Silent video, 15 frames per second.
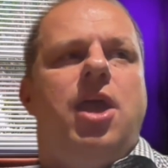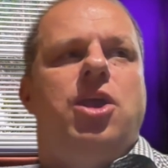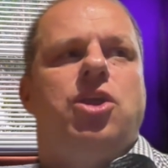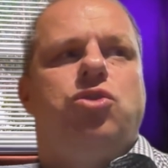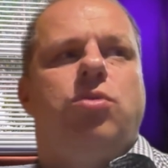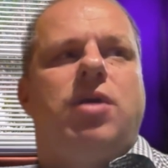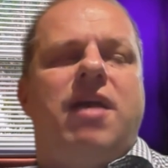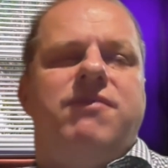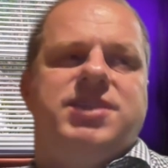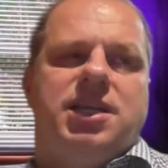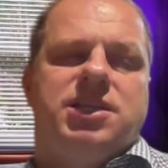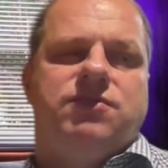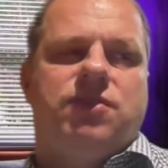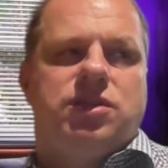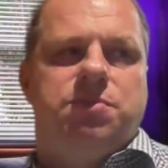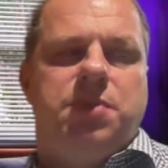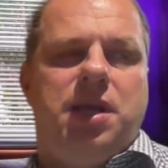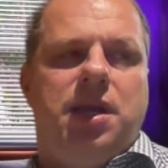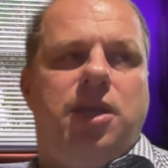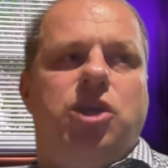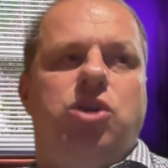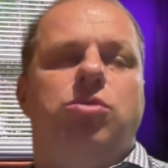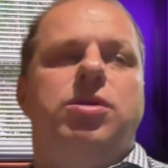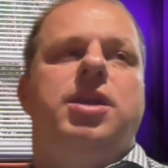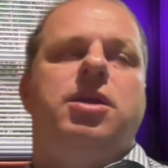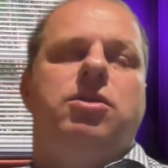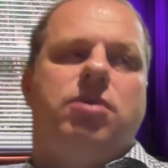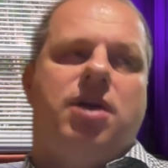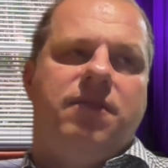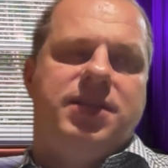to have Salesforce billing, you
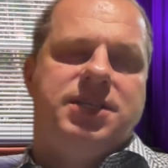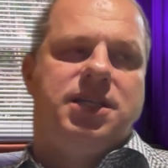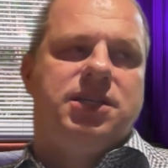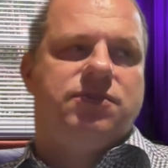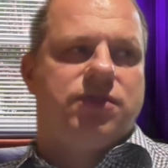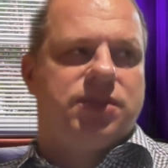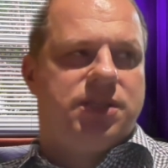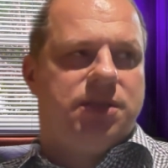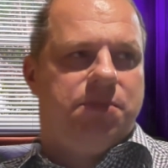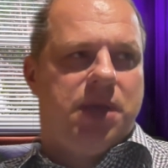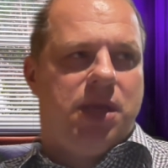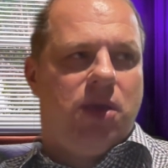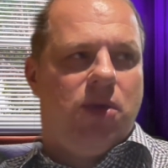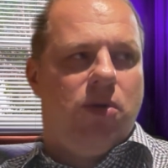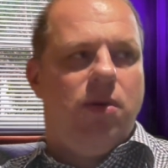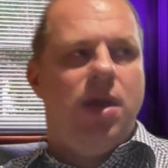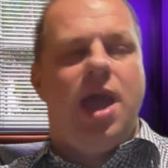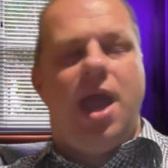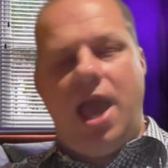needed to have a Salesforce CPQ.